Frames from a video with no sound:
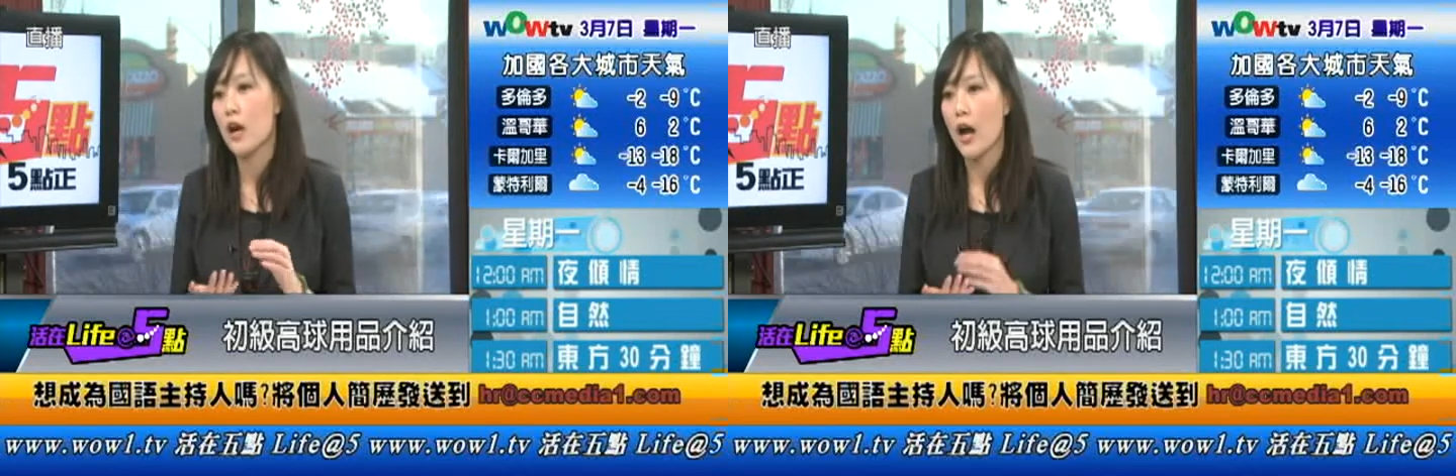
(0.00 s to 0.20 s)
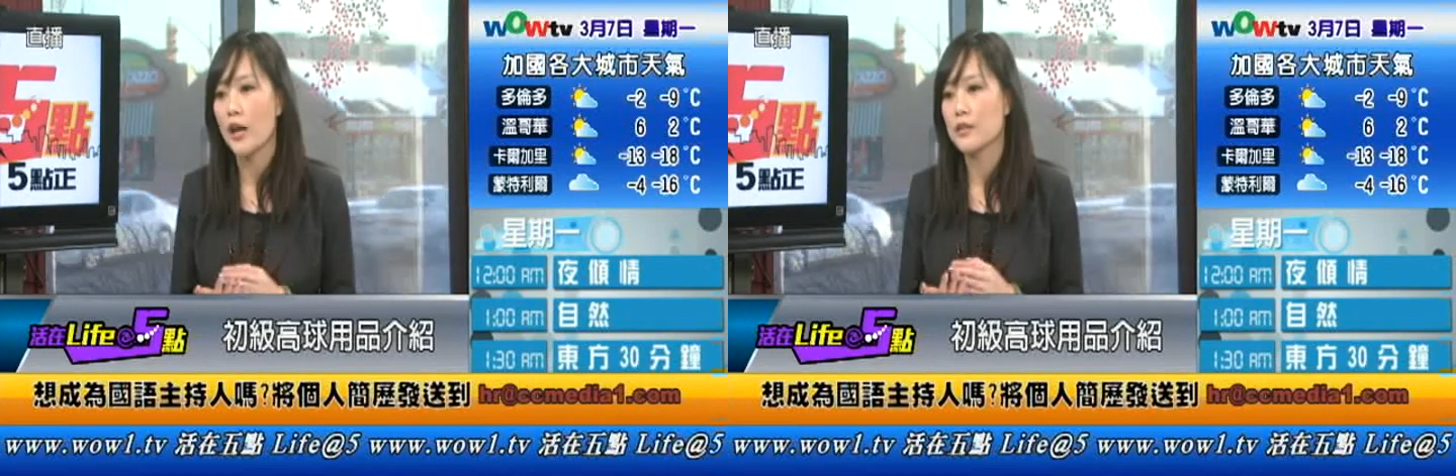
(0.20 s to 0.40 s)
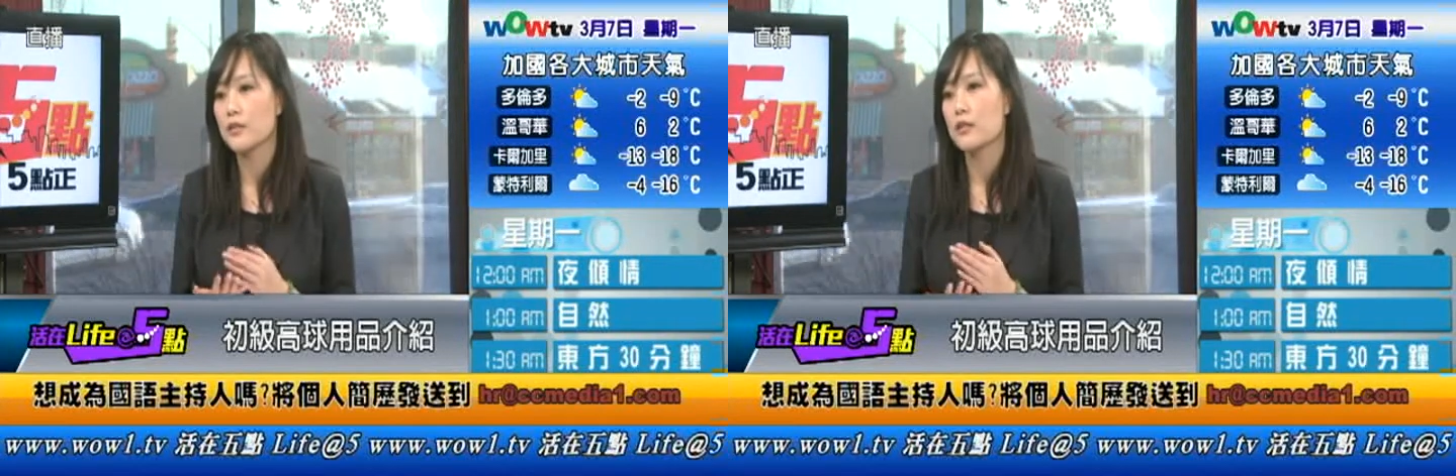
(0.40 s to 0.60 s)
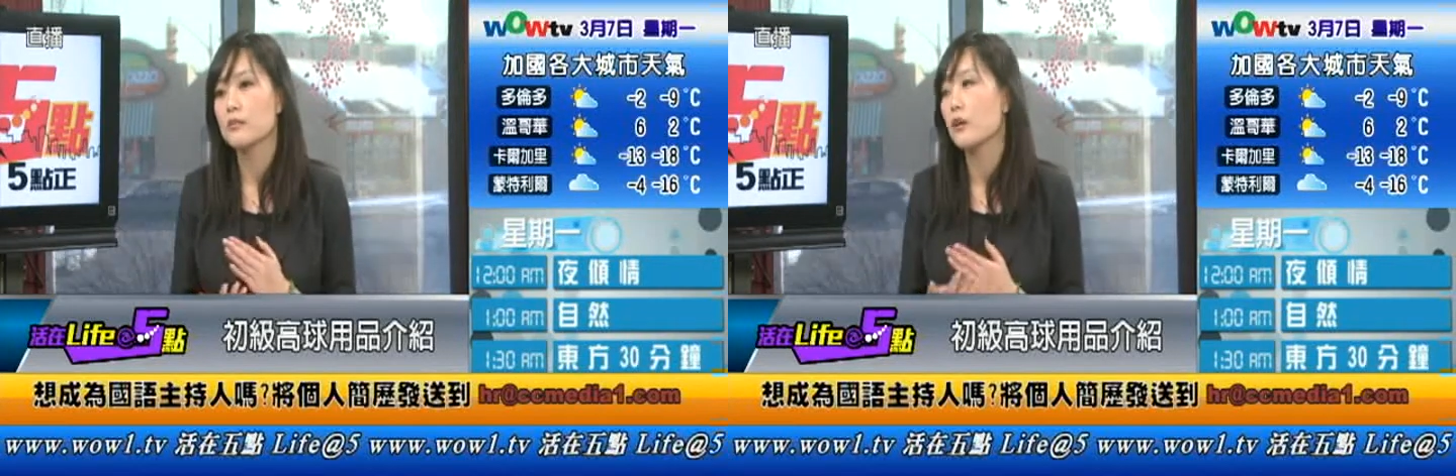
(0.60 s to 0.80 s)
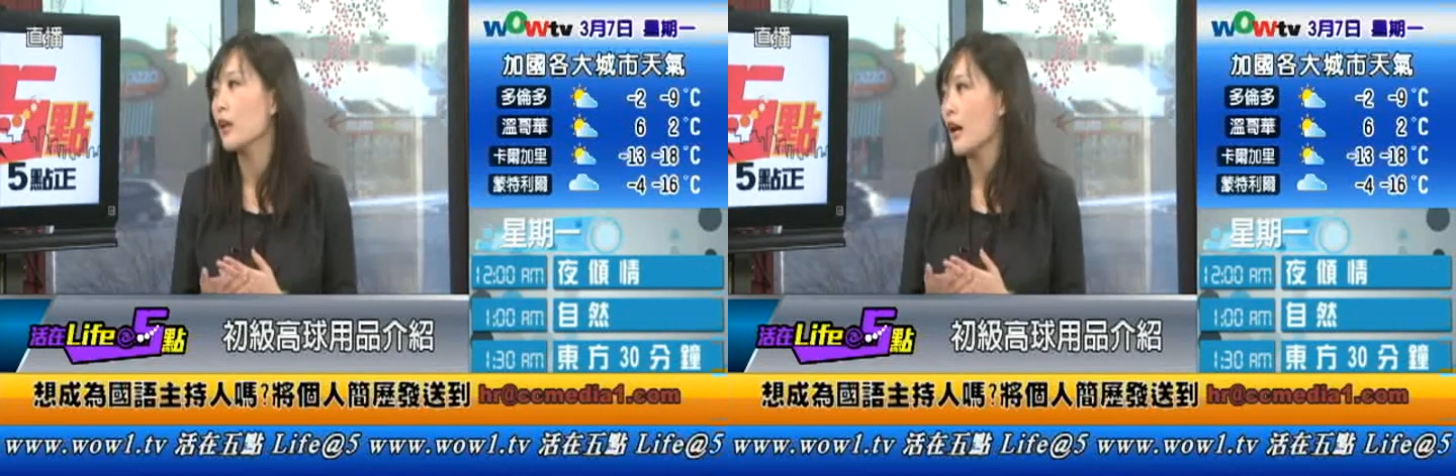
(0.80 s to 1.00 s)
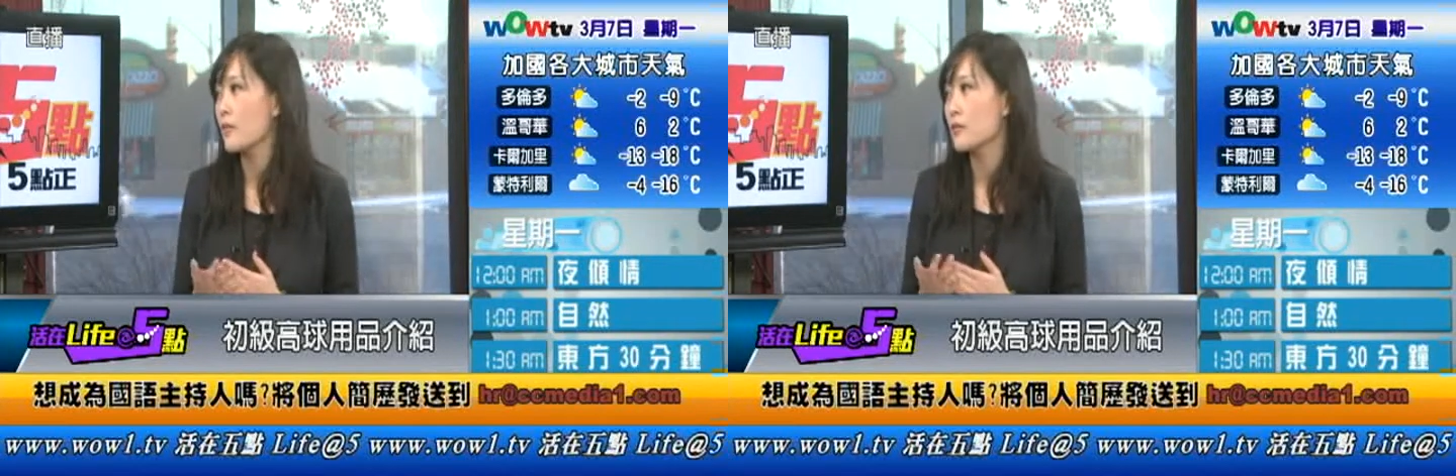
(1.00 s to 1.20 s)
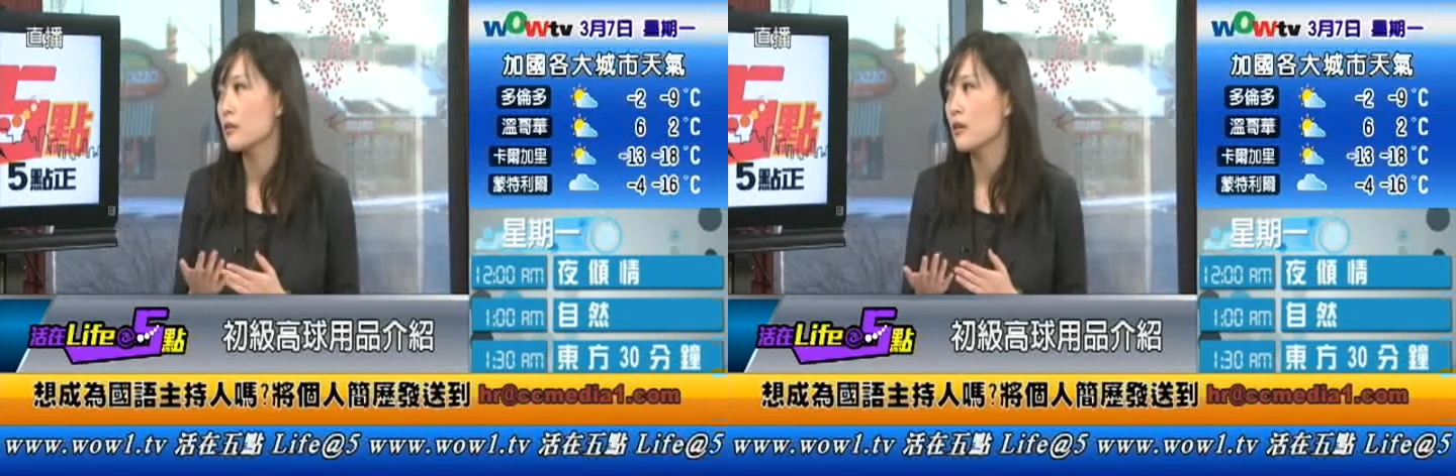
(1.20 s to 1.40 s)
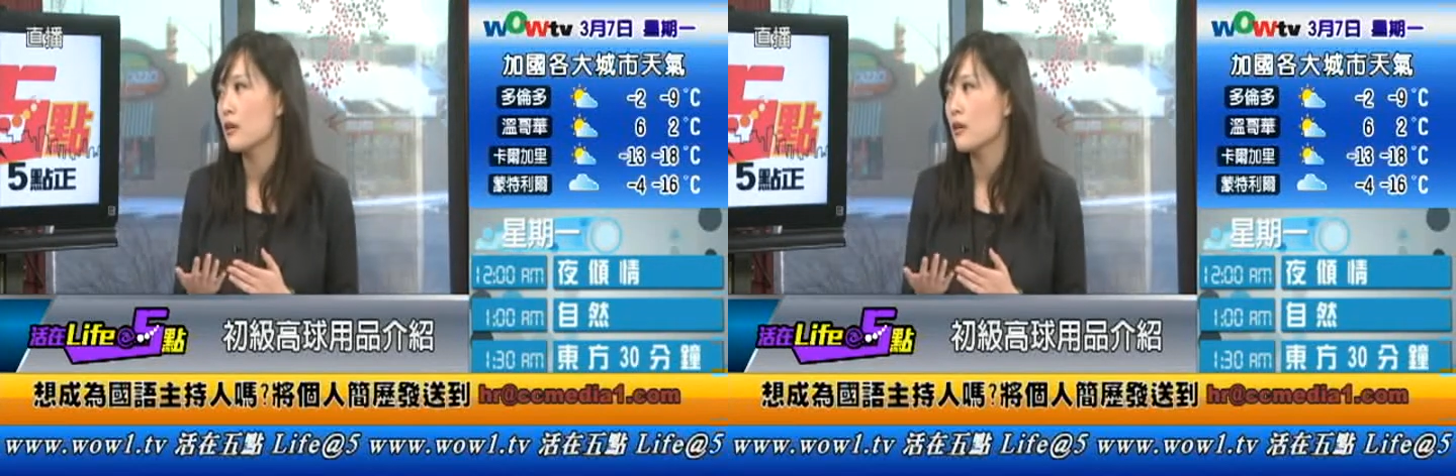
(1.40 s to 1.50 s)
kinds of clubs.